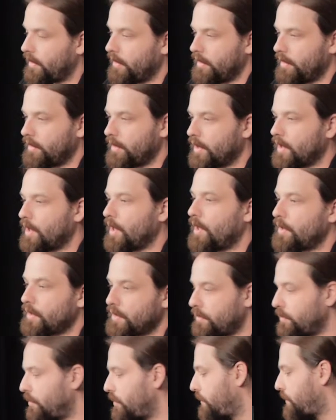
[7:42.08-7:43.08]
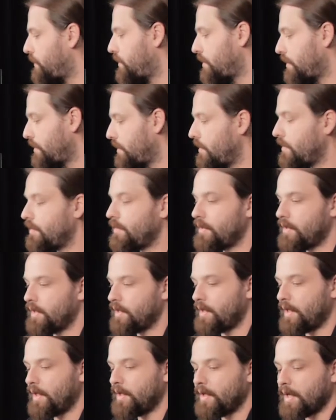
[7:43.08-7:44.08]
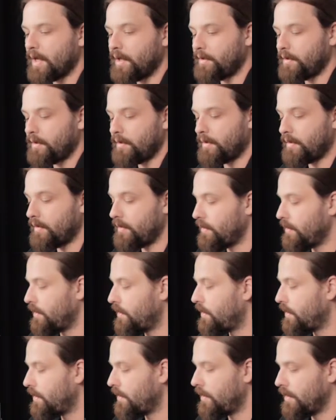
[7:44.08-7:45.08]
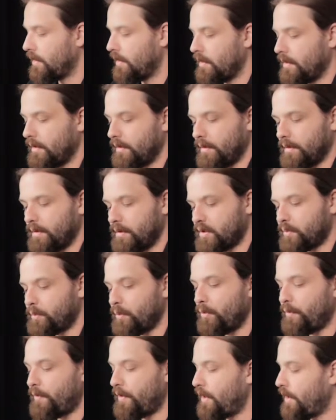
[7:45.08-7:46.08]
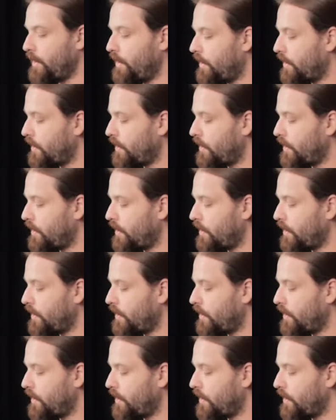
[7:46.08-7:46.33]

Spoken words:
the card moves just like that, smoothly,